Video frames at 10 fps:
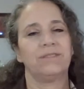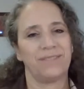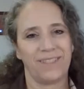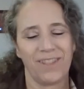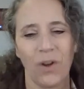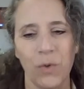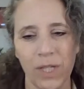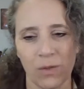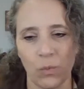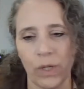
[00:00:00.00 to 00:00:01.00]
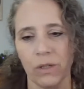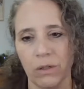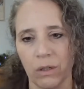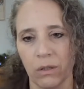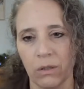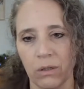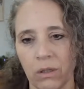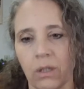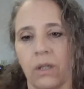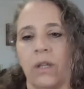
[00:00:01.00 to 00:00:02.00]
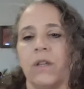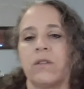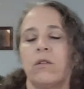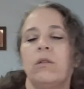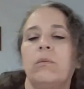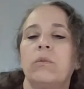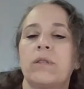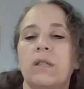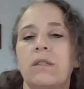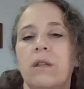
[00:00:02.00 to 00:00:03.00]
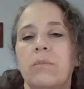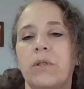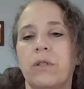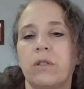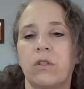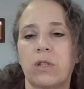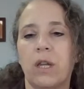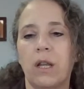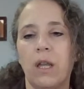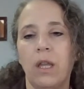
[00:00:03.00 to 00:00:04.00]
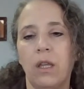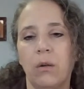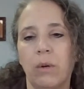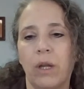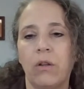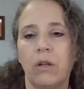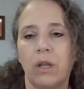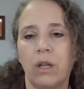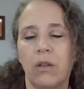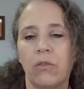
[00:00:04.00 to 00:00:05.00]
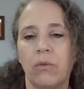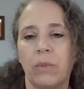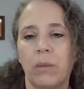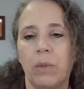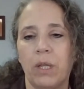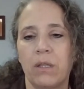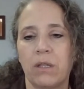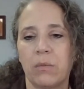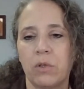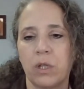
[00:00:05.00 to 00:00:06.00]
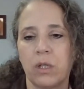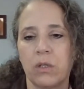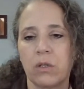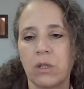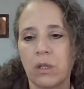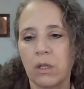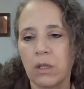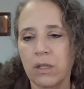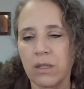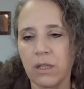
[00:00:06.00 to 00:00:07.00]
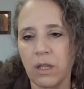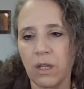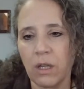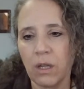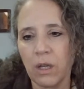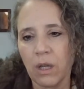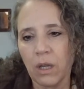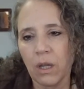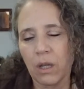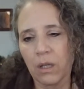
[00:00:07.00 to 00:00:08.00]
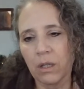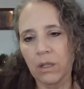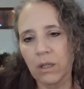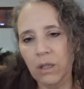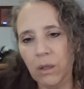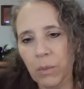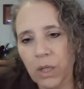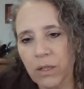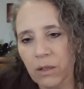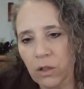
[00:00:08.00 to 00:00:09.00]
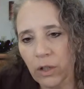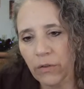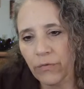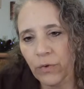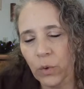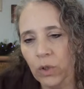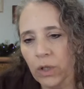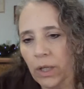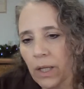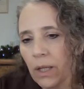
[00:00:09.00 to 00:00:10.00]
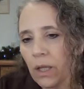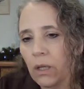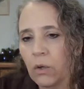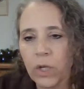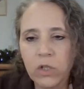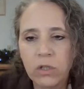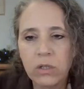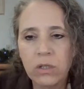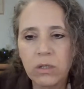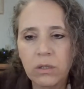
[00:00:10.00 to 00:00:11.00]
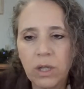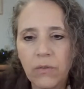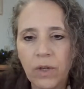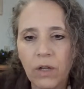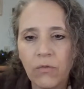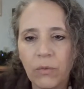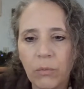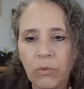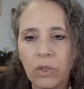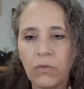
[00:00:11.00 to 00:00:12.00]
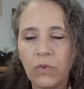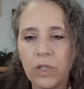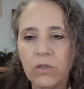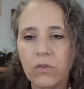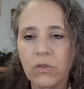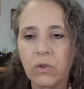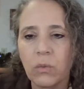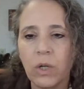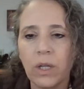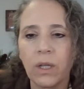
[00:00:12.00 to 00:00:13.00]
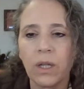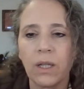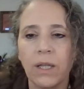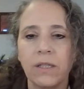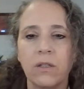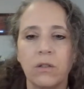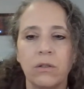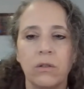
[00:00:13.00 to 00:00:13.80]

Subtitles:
It's always weird. So since I'm still just kind of hanging around and I got through my main subjects, let's see. I'm going to look for any questions. I've gone from 3 freezers to 1. I'd like to